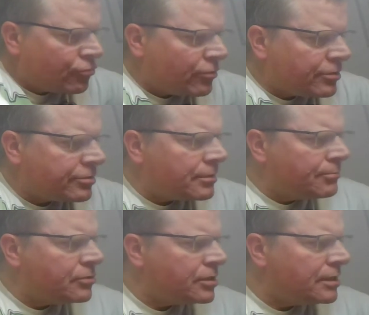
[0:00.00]
Trust in
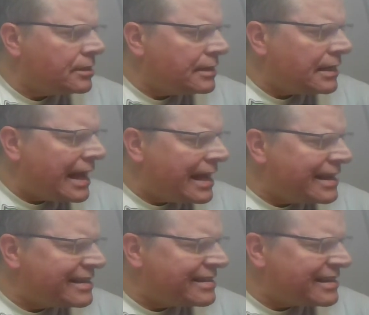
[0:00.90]
the Machine and